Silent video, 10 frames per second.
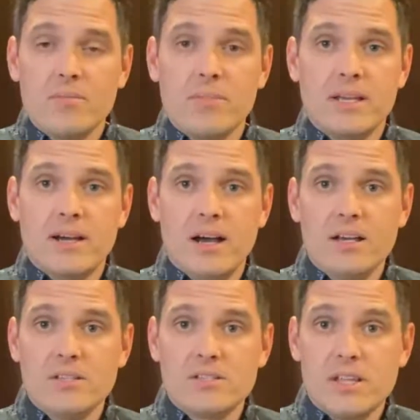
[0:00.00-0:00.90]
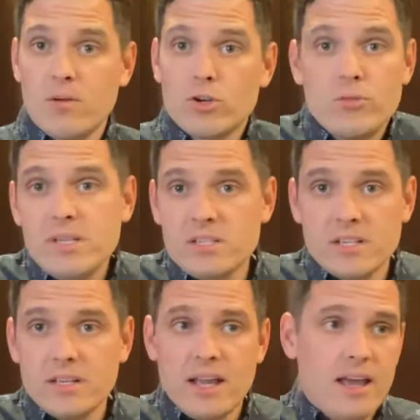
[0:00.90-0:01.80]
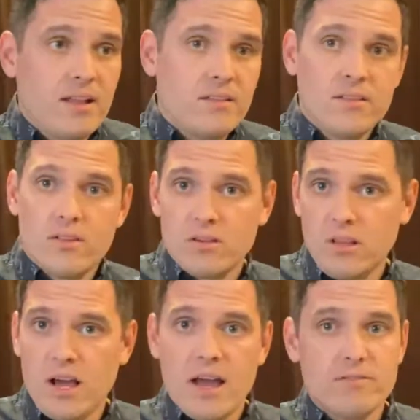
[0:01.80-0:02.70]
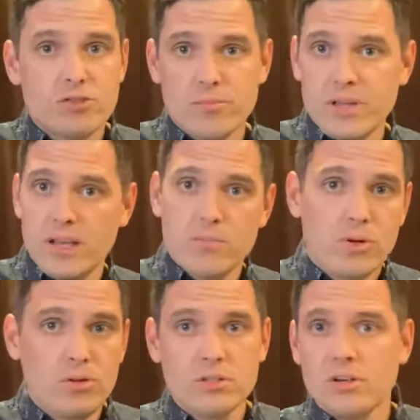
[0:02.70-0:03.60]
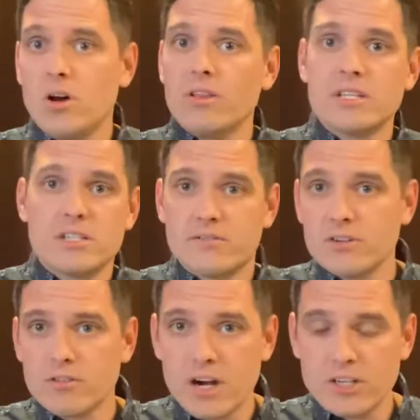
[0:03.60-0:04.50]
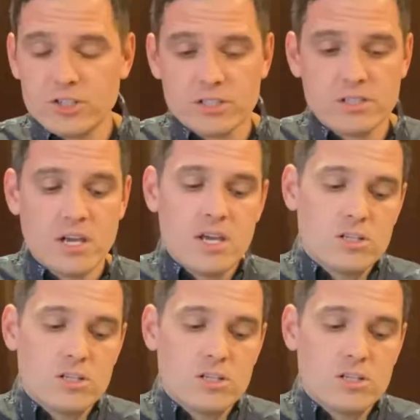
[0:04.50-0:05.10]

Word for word: because they were too busy and their lives are being pulled in all these different directions.